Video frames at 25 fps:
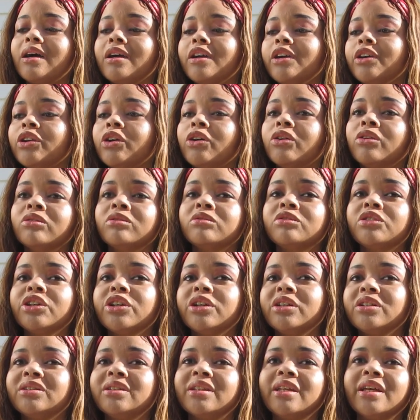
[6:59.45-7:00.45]
you know
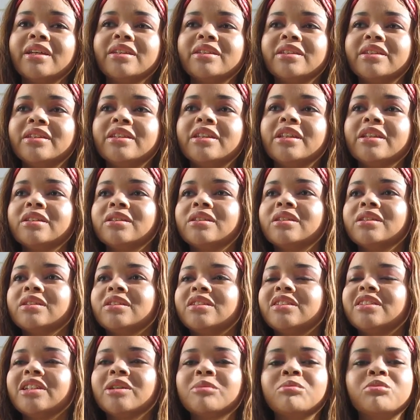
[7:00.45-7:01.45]
they they the, the
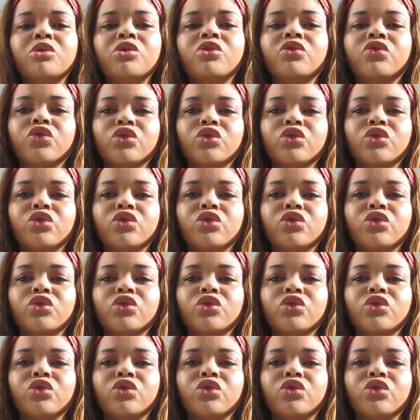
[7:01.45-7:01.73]
symbol